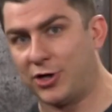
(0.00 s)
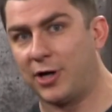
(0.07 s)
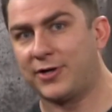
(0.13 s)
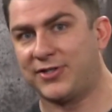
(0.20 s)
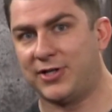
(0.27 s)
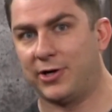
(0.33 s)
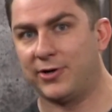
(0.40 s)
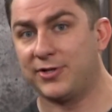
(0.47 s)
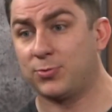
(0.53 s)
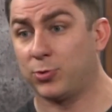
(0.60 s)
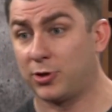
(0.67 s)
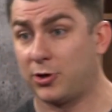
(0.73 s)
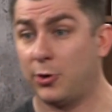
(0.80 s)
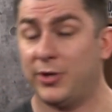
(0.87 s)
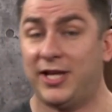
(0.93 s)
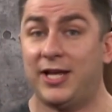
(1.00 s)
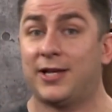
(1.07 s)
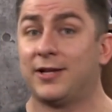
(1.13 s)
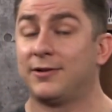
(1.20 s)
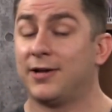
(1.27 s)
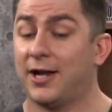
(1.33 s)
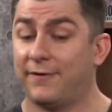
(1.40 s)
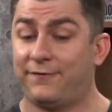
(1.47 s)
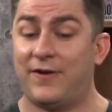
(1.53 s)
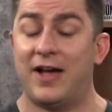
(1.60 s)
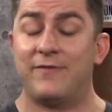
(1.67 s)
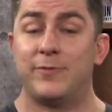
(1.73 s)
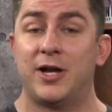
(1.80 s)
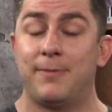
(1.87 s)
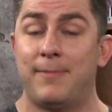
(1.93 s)
Sharks series where Cody Eakin got a
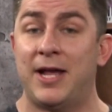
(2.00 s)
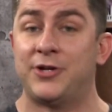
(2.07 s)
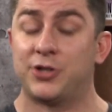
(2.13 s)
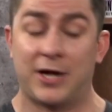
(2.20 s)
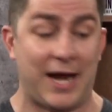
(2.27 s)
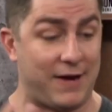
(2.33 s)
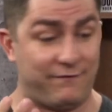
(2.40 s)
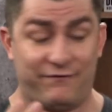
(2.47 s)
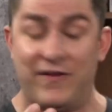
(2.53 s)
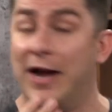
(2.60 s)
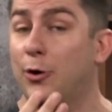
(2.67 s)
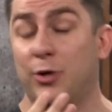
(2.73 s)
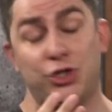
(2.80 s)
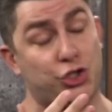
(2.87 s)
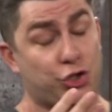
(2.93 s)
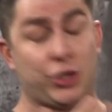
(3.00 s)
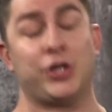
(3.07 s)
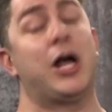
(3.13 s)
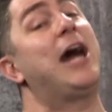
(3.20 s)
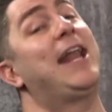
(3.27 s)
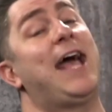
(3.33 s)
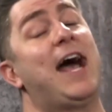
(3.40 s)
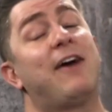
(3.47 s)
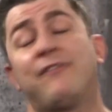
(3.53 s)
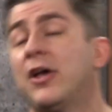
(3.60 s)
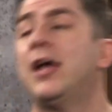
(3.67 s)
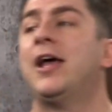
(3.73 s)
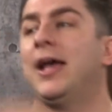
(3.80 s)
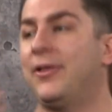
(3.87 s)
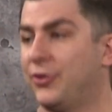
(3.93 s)
five minute major and very should not have,